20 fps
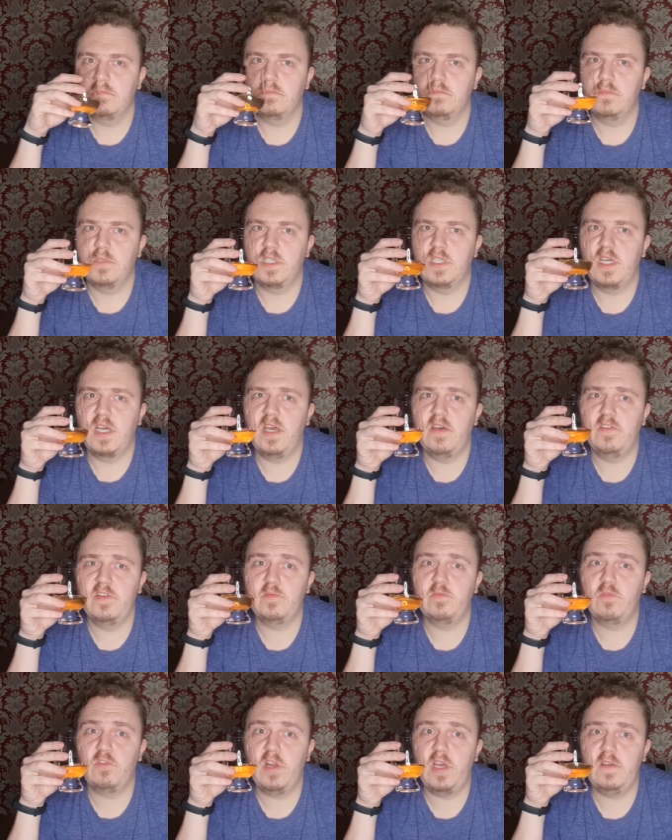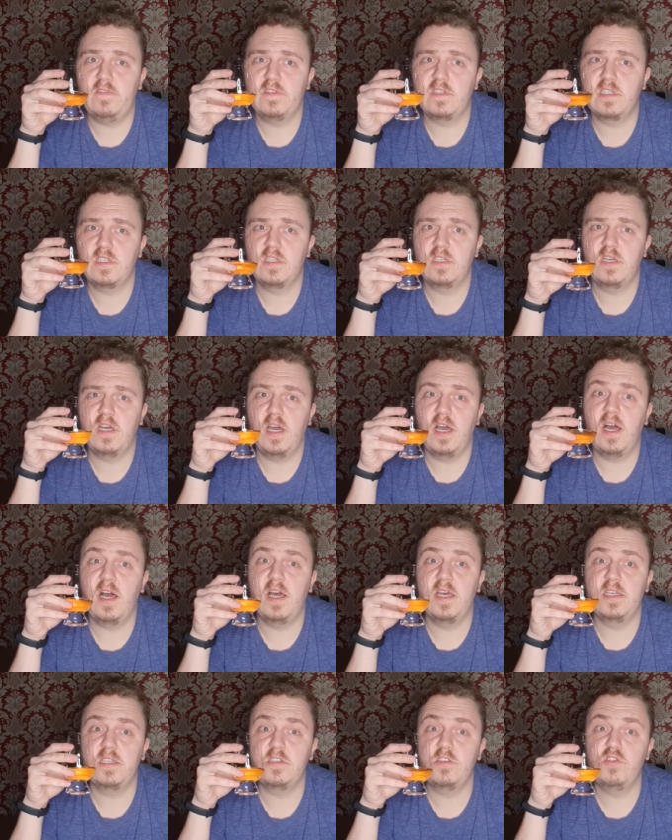but having breathed
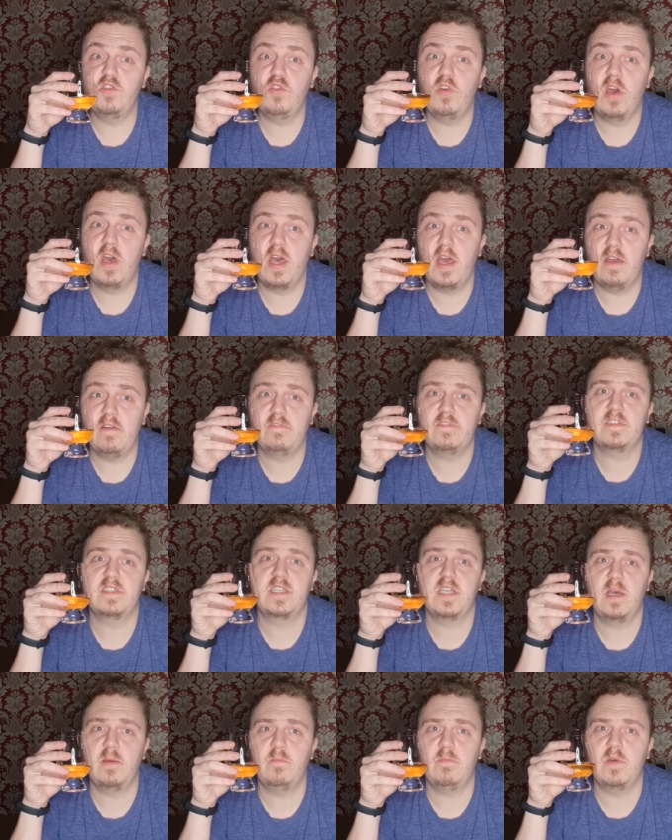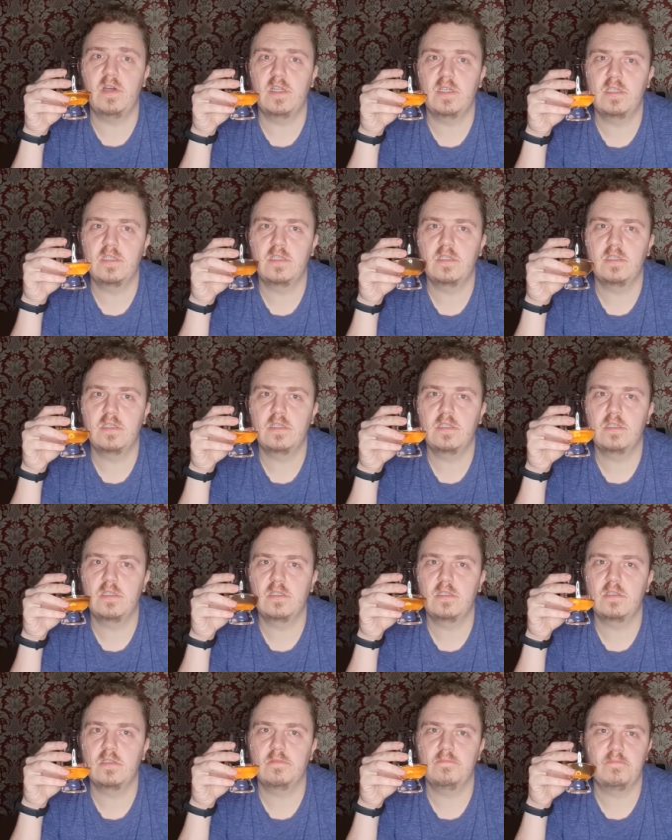I do have some
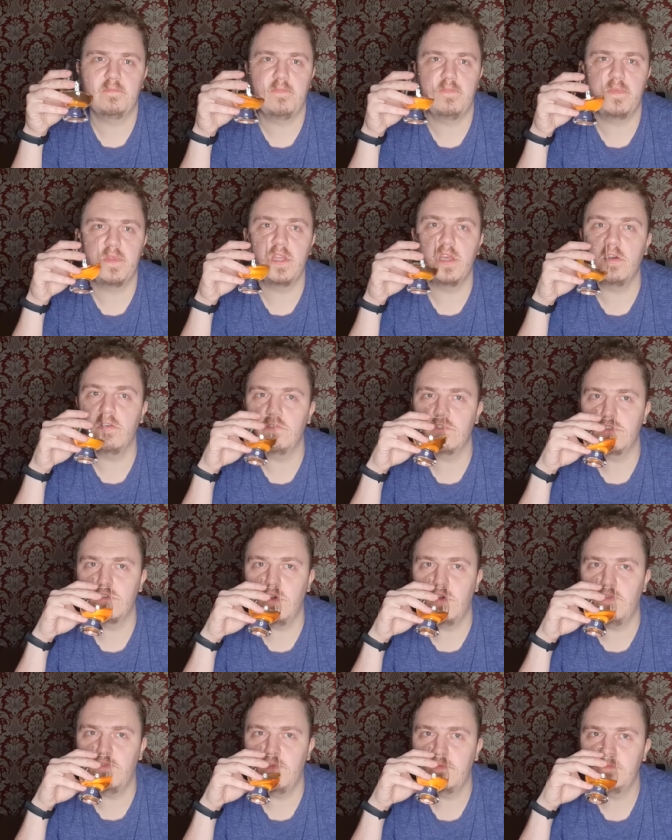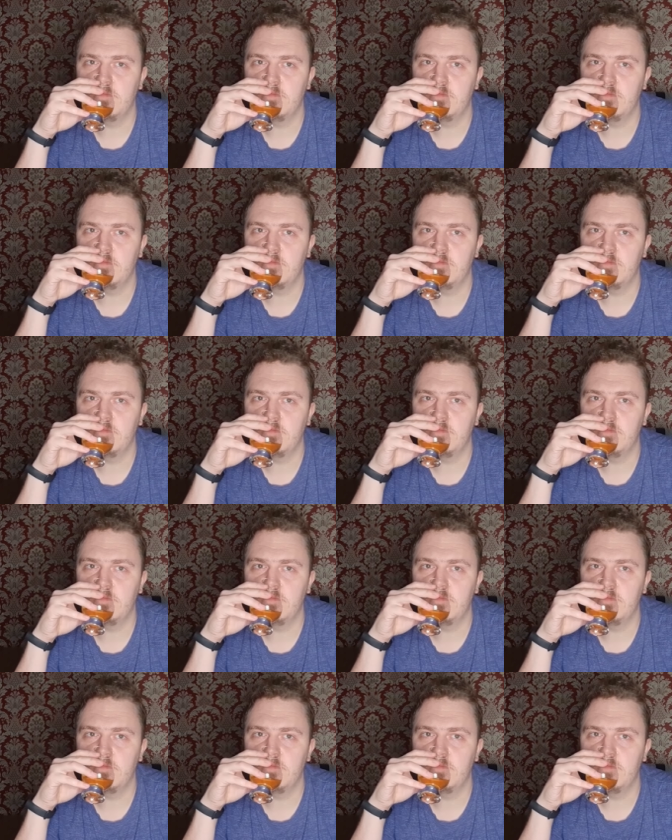notes of